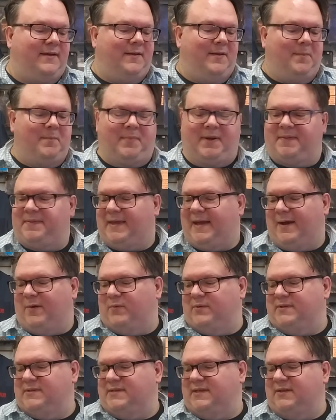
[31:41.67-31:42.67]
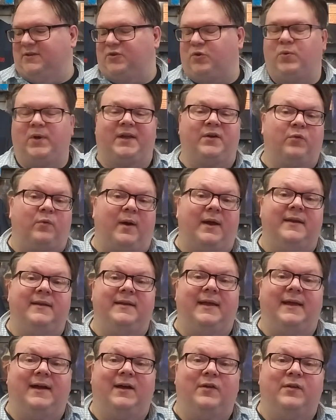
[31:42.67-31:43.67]
But that was a quick
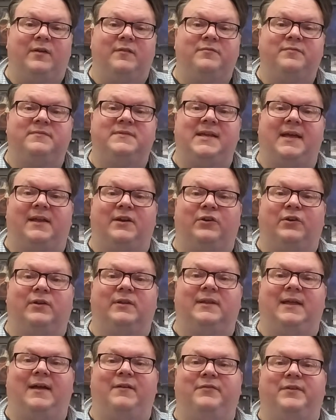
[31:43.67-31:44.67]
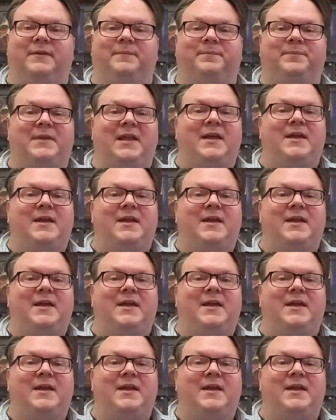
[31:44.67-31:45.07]
rundown of 10 or 11.